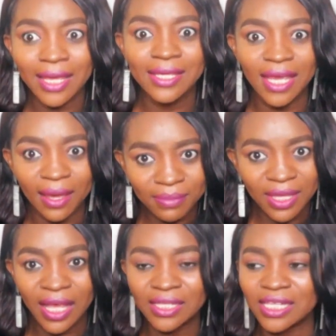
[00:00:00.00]

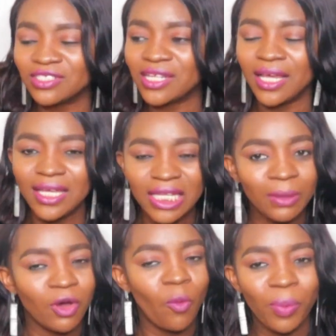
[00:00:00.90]
Yemi, he's attacking
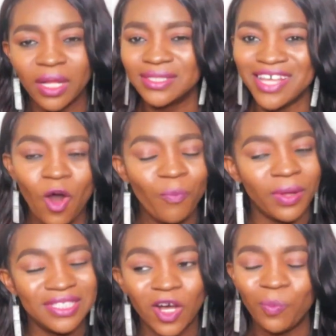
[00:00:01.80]
him up and down, up
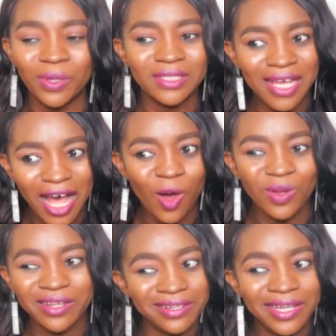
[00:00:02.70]
and down, up and down.